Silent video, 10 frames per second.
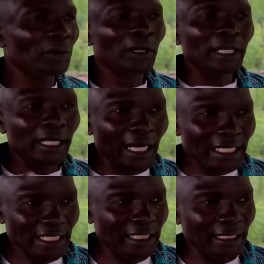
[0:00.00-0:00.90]
They are
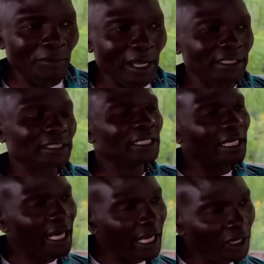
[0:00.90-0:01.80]
missing. In
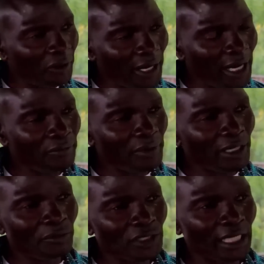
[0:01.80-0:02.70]
some instances, the
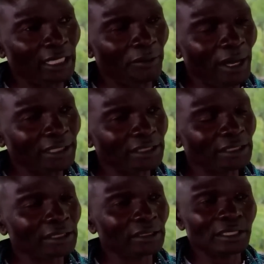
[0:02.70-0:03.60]
father is alive,
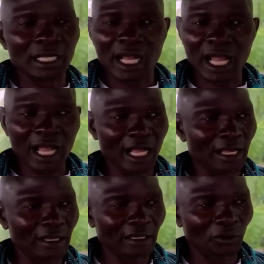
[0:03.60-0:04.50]
but the wife and the
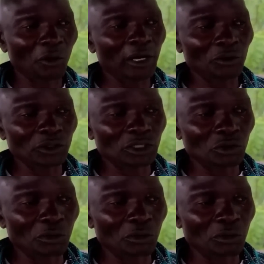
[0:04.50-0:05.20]
children are gone.